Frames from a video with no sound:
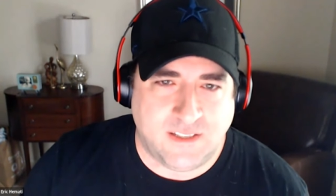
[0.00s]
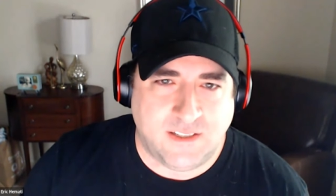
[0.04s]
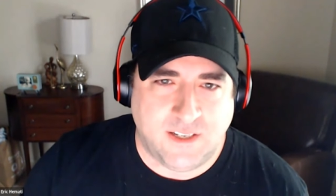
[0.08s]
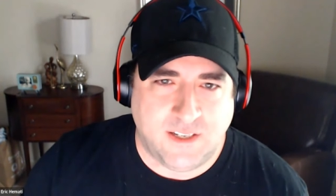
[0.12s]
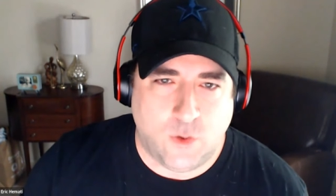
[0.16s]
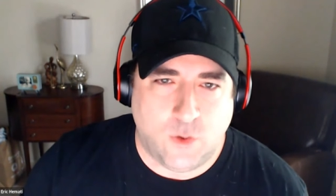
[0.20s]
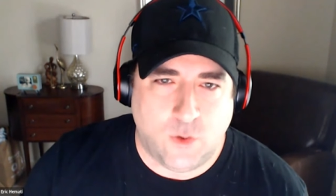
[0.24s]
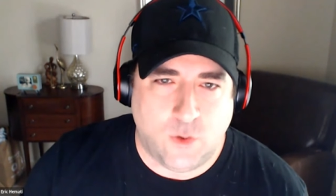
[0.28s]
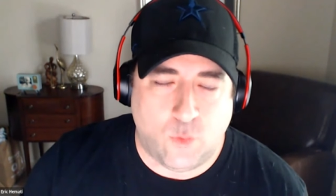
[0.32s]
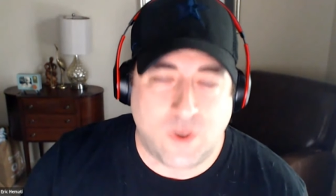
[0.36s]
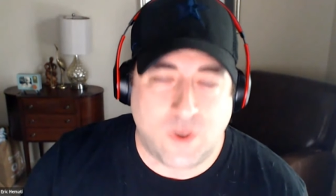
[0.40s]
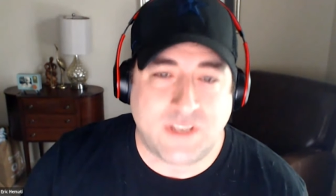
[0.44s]

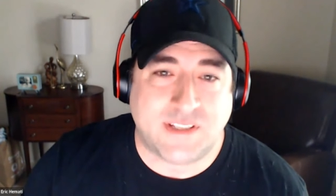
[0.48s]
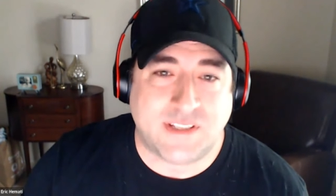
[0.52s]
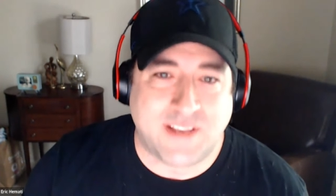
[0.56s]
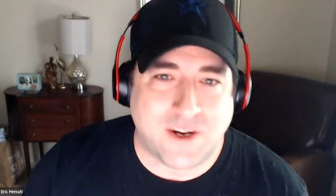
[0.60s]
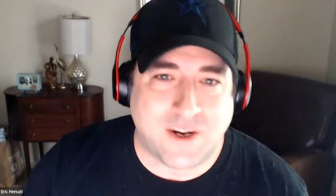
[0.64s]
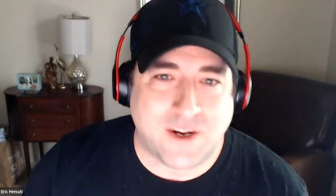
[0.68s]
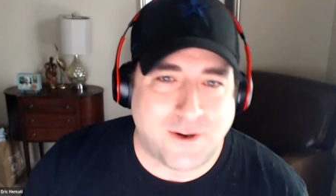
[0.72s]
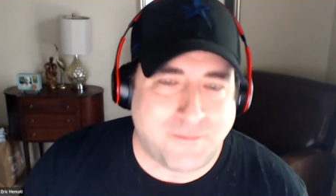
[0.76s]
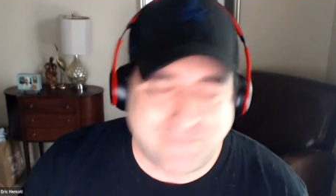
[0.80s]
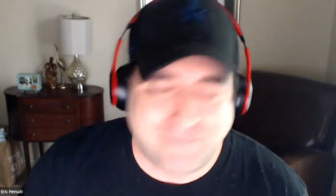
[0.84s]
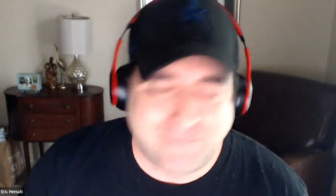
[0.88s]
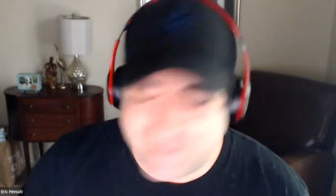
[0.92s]
You know, once
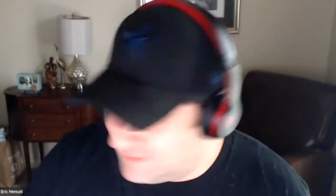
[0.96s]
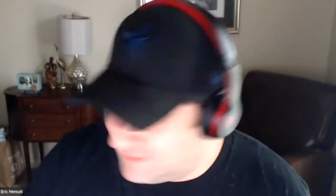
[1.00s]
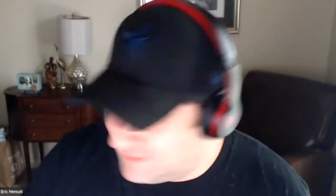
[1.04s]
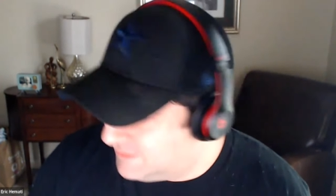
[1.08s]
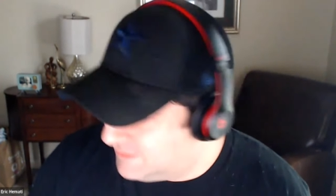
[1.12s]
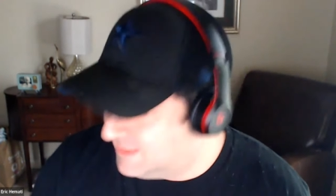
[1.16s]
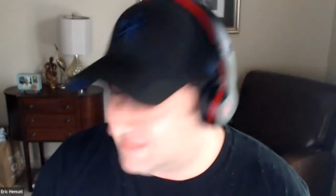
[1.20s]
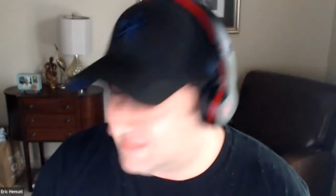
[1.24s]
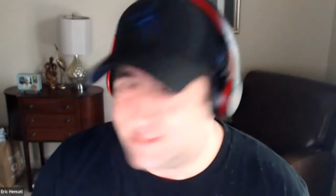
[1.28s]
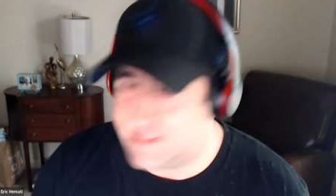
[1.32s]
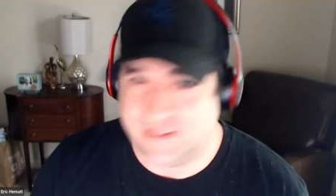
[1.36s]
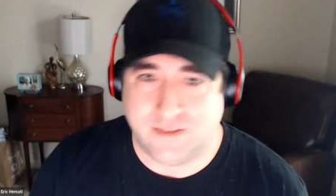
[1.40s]
they're,
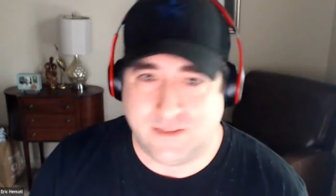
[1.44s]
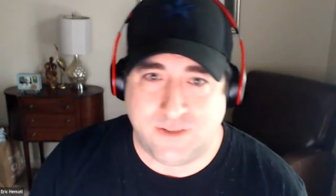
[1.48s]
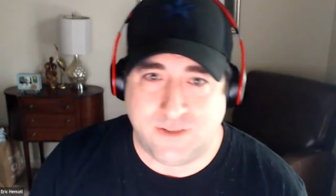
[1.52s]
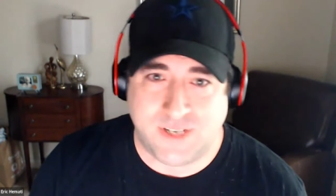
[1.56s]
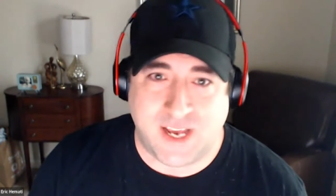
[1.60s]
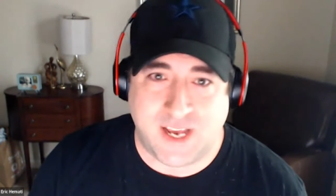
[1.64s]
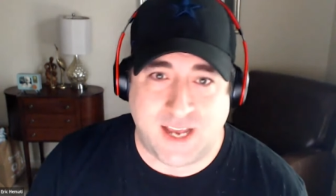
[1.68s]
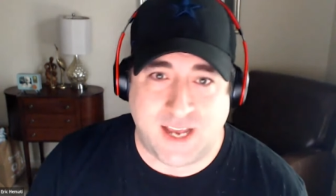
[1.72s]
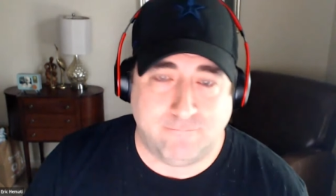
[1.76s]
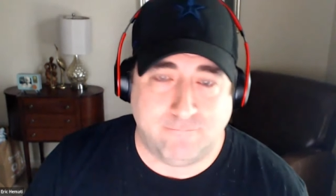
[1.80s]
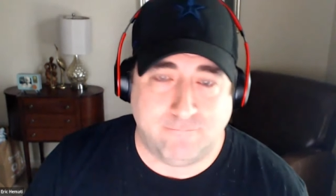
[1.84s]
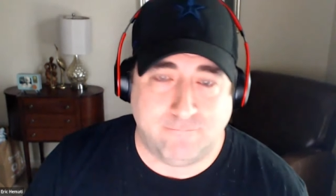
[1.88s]
listen,
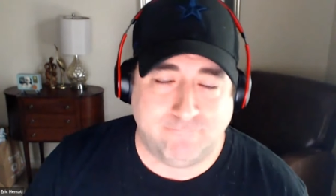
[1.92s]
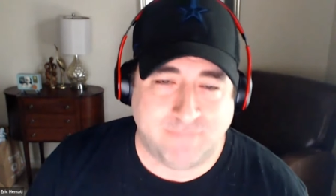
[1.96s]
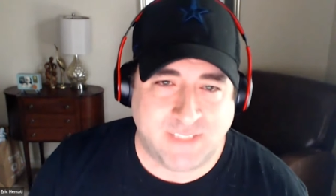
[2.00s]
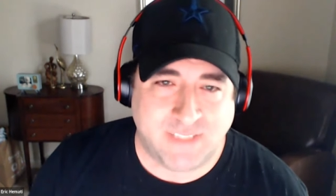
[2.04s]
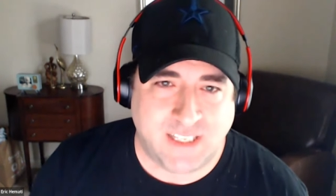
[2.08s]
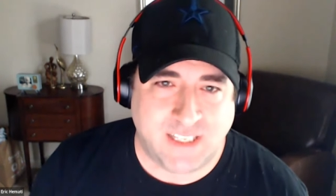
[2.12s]
John,